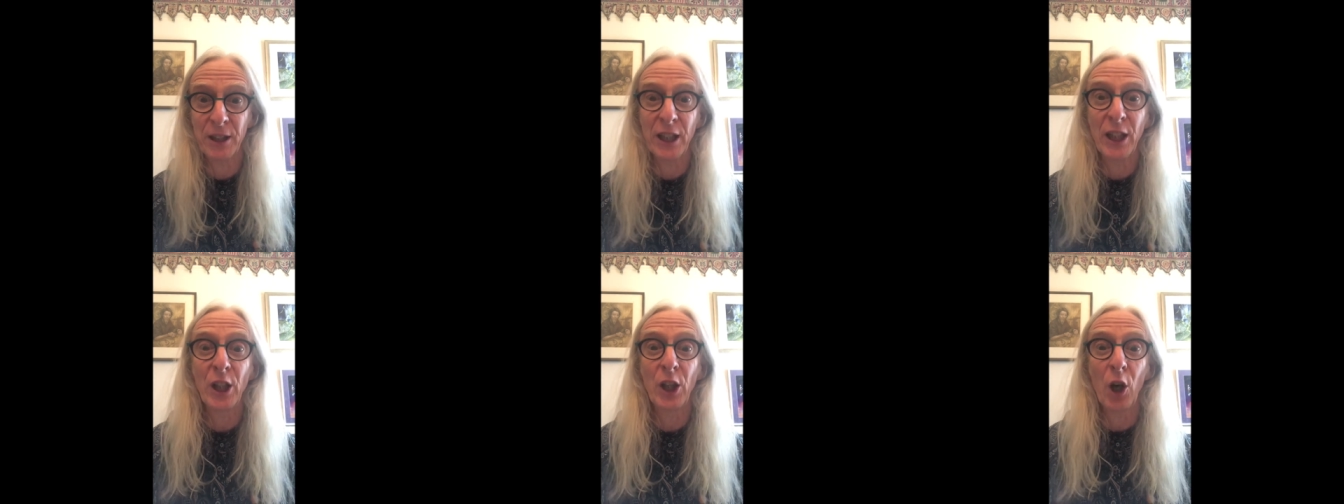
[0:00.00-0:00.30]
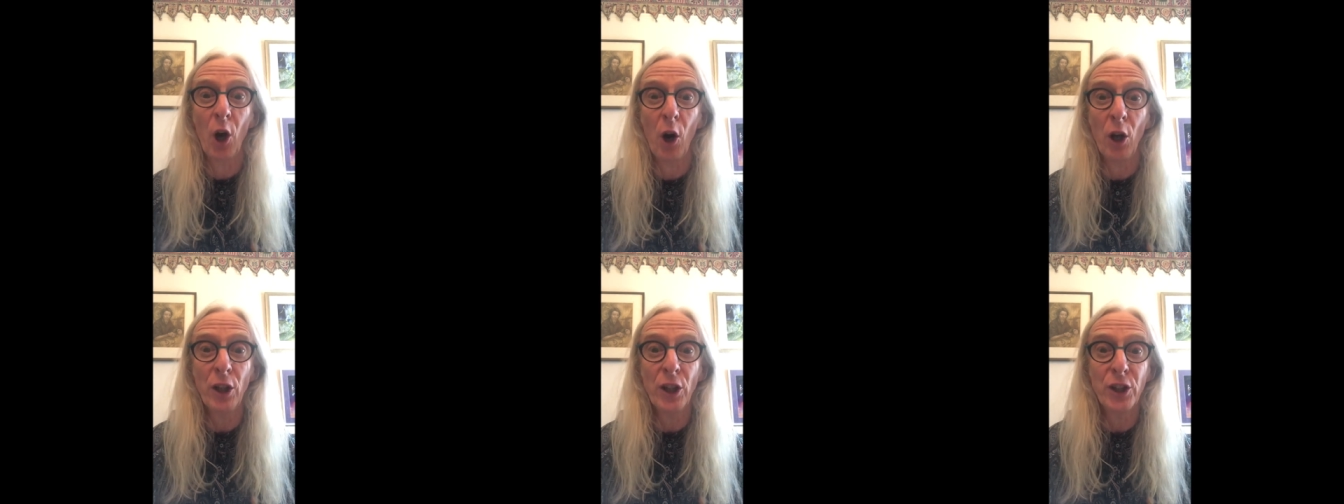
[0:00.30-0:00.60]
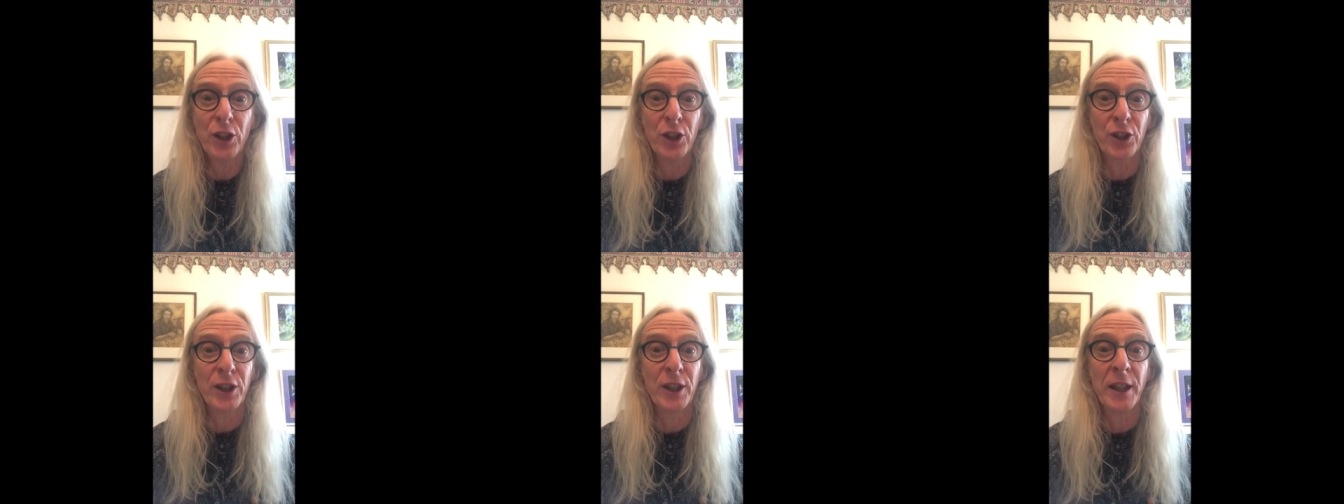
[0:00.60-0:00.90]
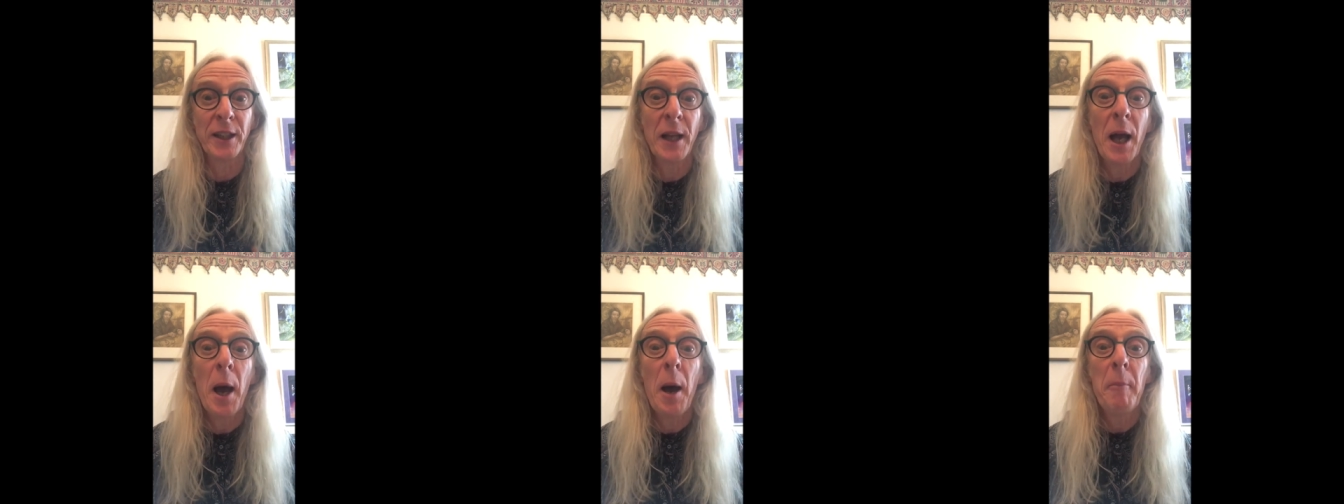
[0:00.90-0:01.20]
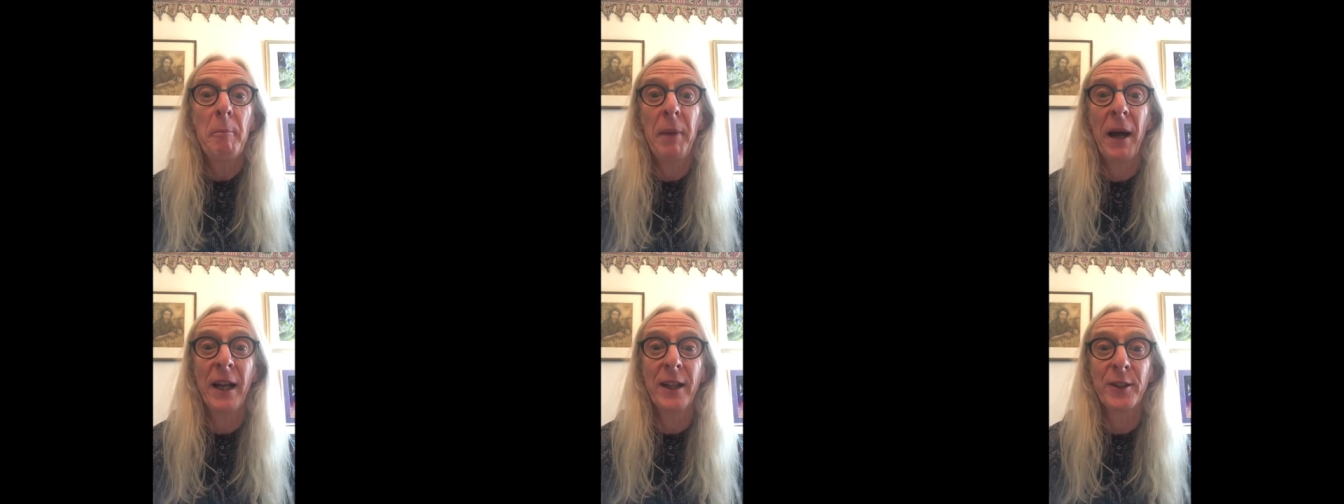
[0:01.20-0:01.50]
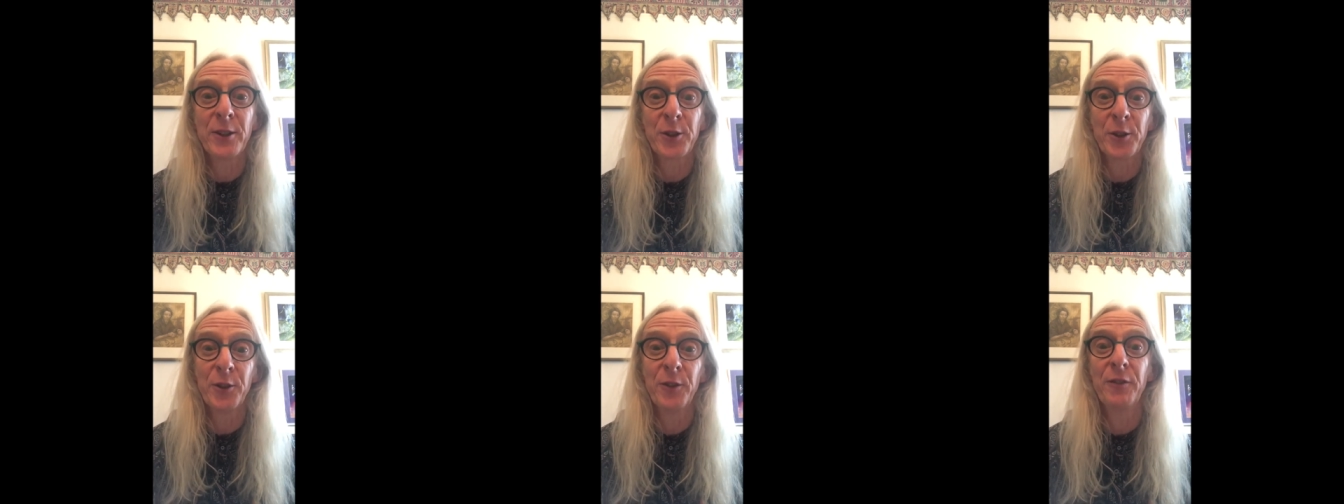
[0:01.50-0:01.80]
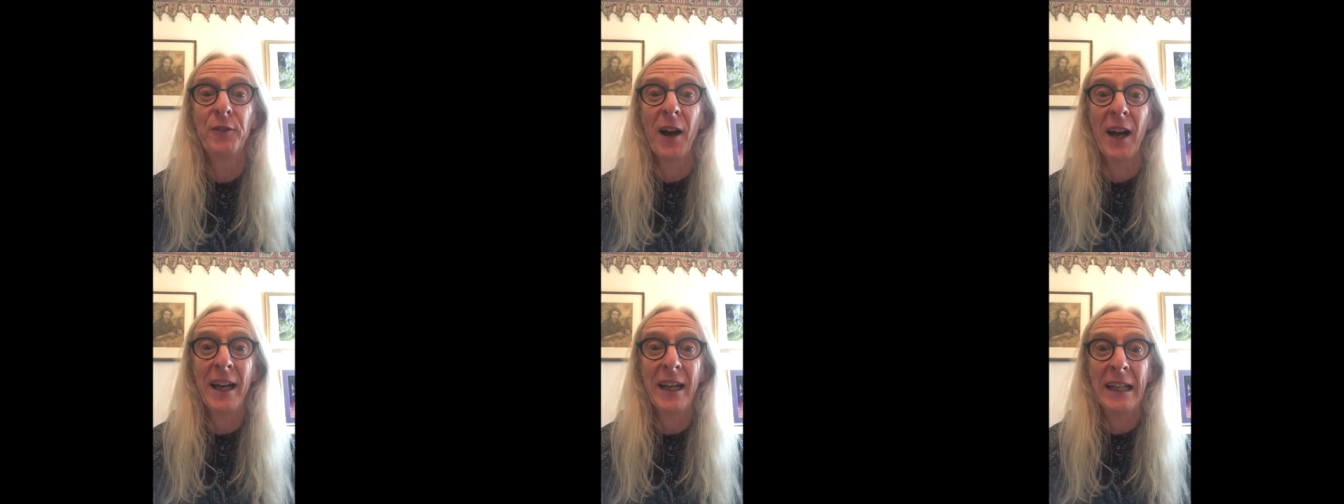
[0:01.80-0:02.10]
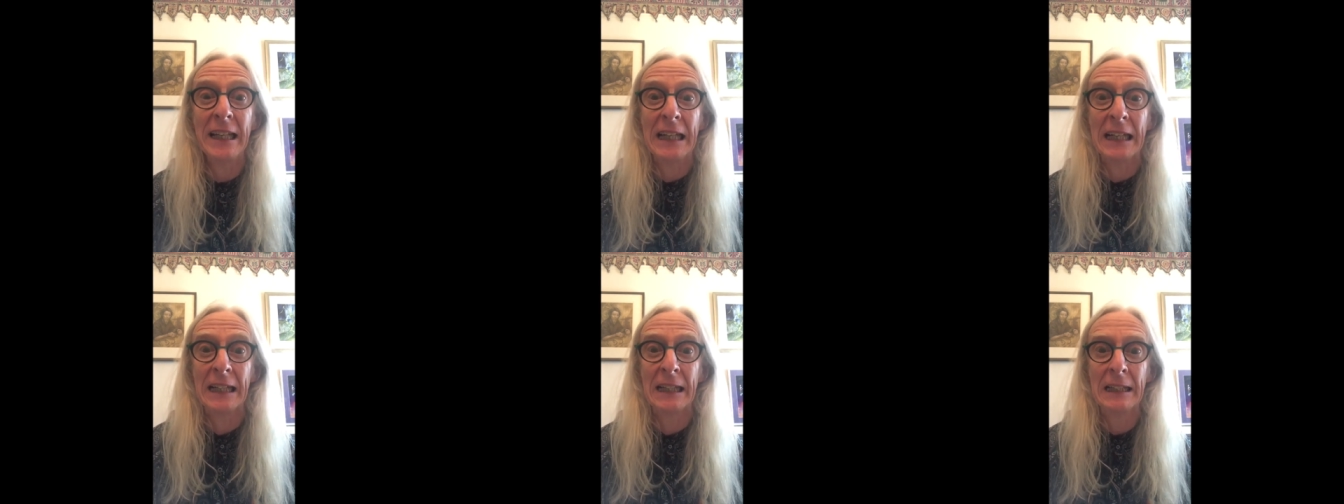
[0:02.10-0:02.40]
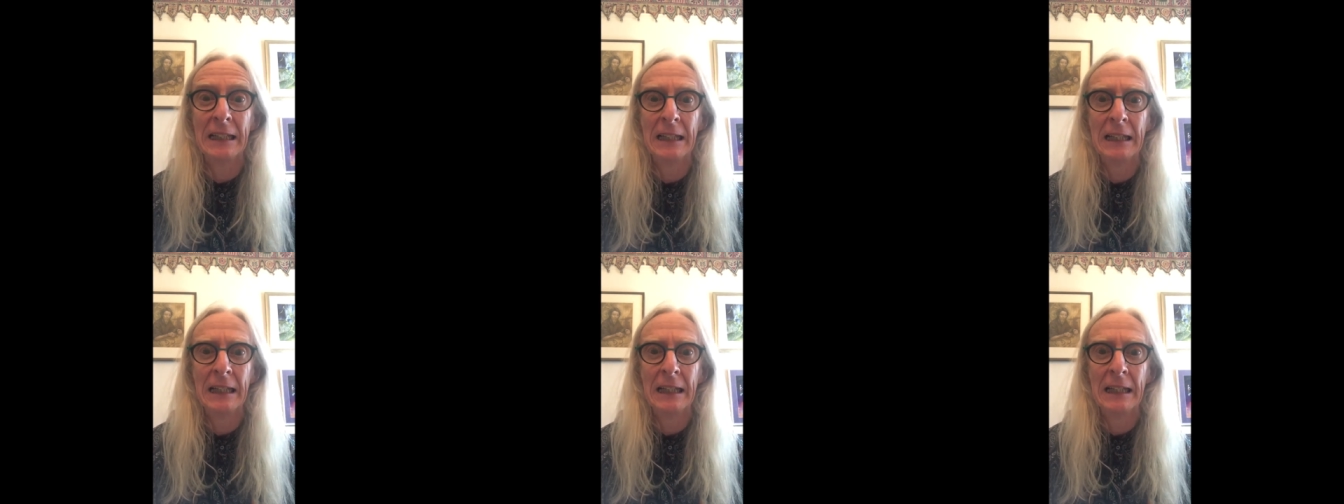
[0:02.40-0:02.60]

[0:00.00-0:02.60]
in colleges in Pennsylvania.